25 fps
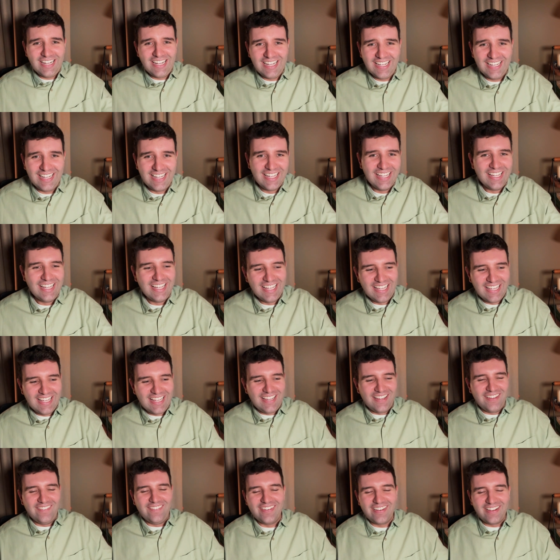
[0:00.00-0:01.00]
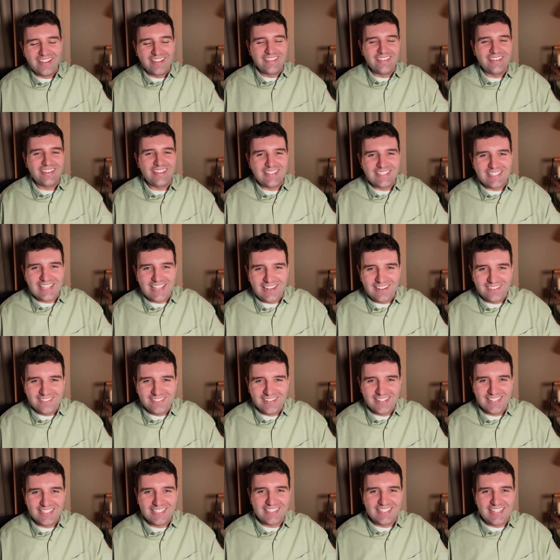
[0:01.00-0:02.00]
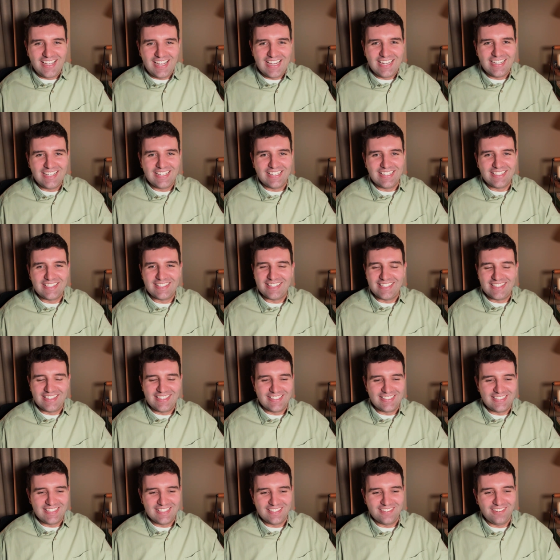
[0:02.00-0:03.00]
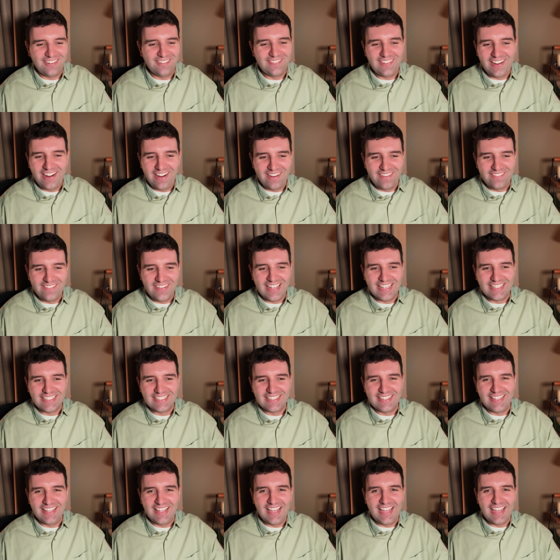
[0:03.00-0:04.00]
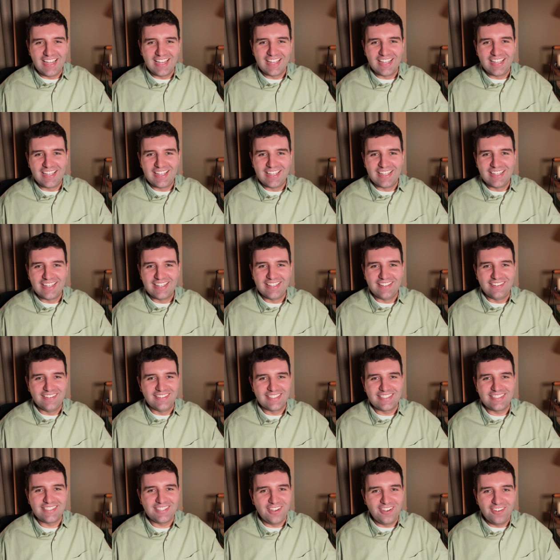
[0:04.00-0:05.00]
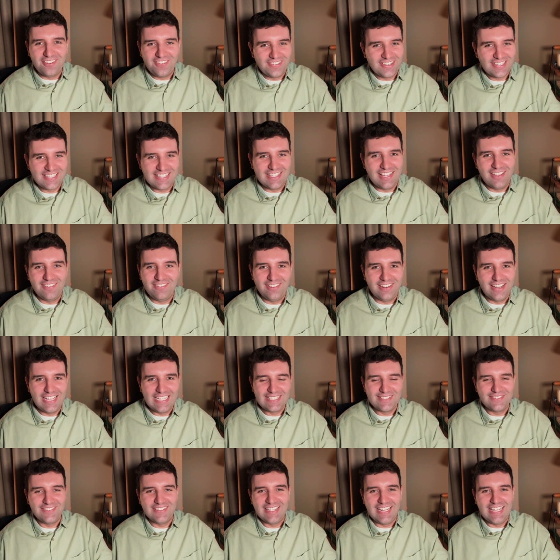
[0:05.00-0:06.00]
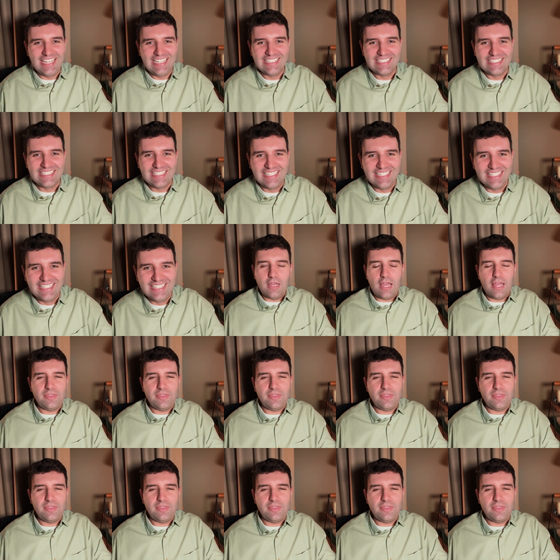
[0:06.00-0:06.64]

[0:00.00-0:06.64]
oh my god, you can tell I'm not a scientist because this is all very much like surface level explanation.